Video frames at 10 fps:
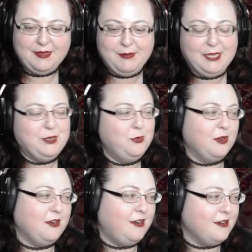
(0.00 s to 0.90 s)
Making you
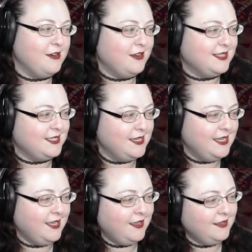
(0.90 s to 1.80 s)
work hard on a
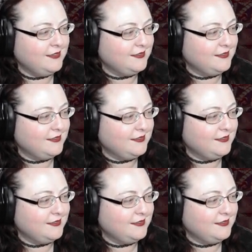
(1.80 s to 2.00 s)
Sunday.